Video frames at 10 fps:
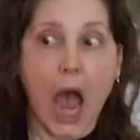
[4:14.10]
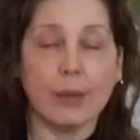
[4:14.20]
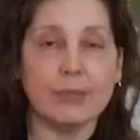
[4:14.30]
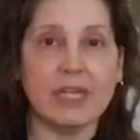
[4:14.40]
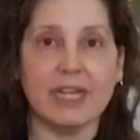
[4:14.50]

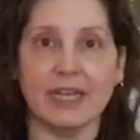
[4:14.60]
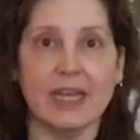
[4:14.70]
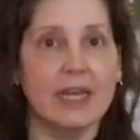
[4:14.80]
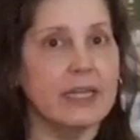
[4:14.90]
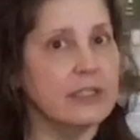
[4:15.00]
Meaning,
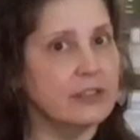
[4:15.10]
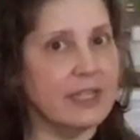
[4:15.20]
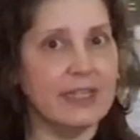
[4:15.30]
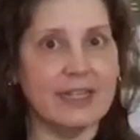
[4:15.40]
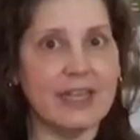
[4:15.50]
is
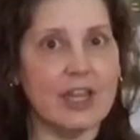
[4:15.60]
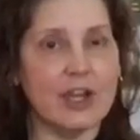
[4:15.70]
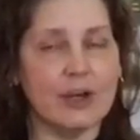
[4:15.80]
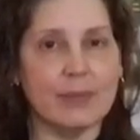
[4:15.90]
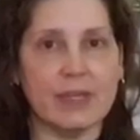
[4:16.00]
any
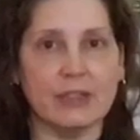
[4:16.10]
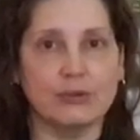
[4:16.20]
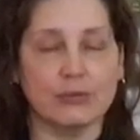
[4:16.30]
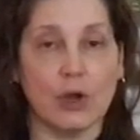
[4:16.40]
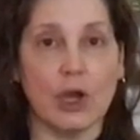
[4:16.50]
air being
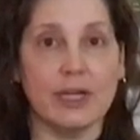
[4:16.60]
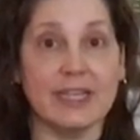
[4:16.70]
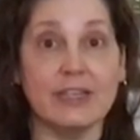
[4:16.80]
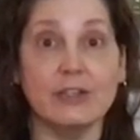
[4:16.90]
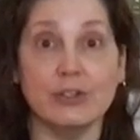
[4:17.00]
drawn
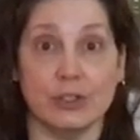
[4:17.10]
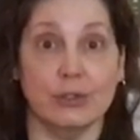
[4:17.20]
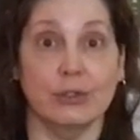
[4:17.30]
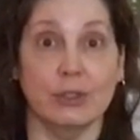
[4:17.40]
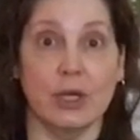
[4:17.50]
into
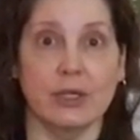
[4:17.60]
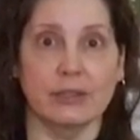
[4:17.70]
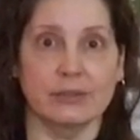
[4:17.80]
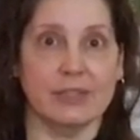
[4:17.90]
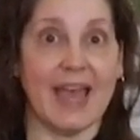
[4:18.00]
your
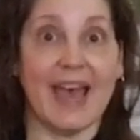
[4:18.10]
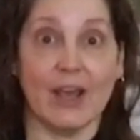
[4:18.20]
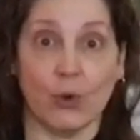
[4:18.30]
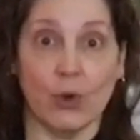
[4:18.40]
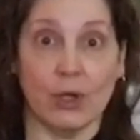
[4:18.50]
lungs
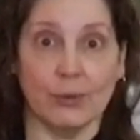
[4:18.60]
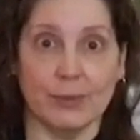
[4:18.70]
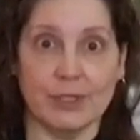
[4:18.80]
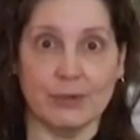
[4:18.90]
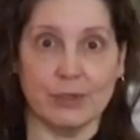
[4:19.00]
at all
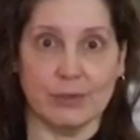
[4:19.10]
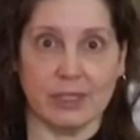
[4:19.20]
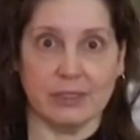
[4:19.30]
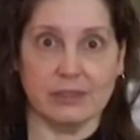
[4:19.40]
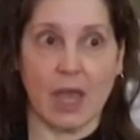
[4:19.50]
when you do
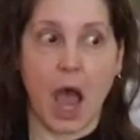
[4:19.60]
this?